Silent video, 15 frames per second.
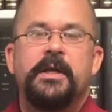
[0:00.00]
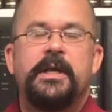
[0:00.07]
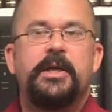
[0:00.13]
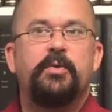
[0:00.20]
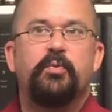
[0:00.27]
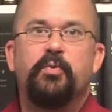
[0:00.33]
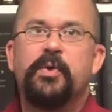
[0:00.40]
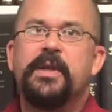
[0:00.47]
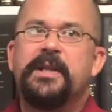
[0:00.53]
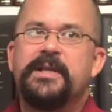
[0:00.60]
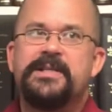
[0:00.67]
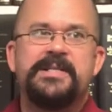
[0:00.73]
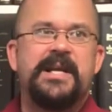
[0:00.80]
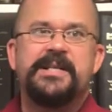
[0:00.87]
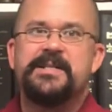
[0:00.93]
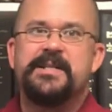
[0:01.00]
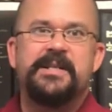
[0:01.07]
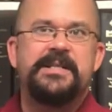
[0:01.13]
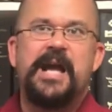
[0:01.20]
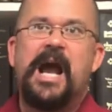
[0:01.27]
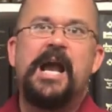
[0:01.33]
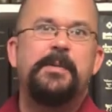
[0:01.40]
really sets the
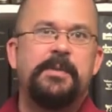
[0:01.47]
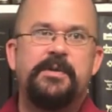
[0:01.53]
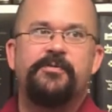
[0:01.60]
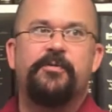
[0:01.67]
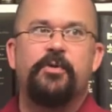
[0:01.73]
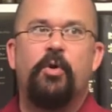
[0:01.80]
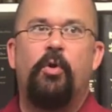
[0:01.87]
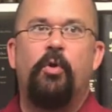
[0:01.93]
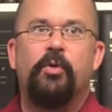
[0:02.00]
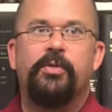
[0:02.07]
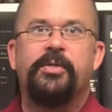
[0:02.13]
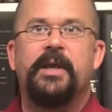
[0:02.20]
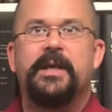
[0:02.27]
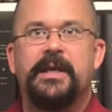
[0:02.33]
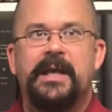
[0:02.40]
timing for the whole thing.